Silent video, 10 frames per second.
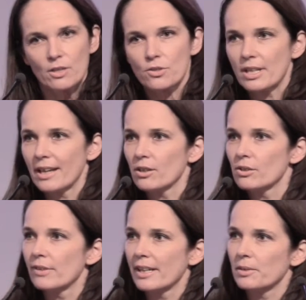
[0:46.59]
Today
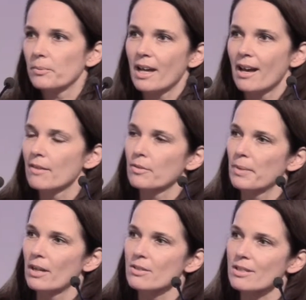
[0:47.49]
already we have
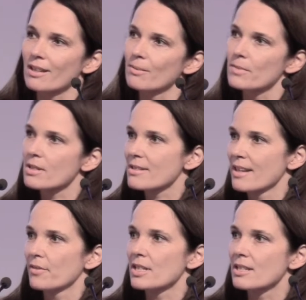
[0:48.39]
about
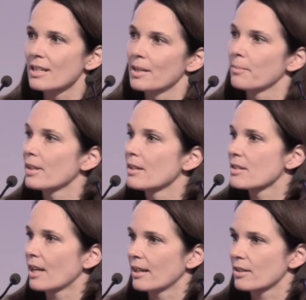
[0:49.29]
17
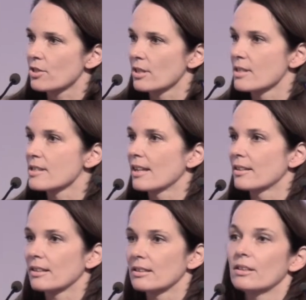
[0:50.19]
interactions that
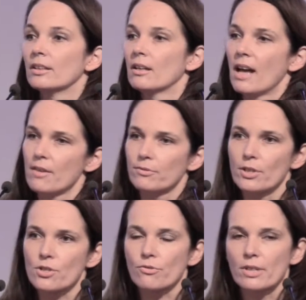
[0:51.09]
the
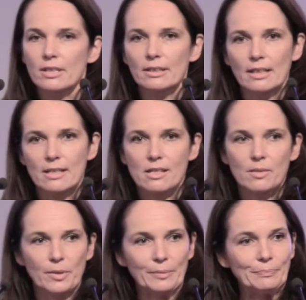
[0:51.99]
average retail
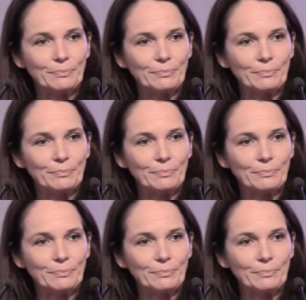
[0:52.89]
customer